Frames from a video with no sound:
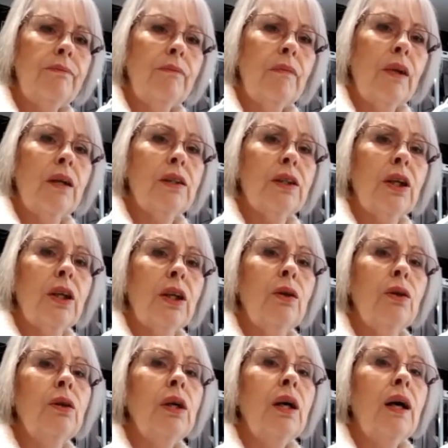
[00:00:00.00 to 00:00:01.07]
So
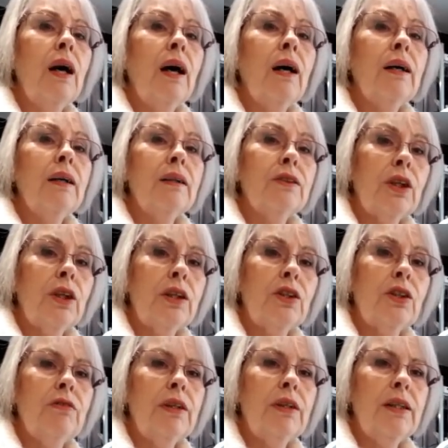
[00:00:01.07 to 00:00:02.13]
just
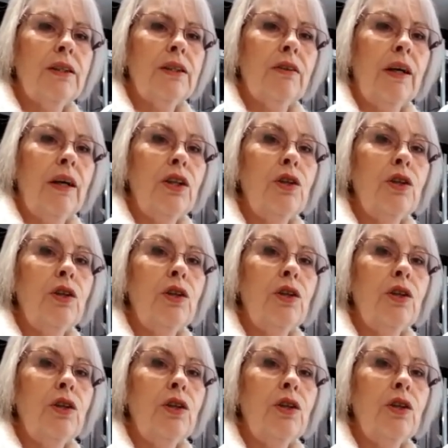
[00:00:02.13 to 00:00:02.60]
to reiterate,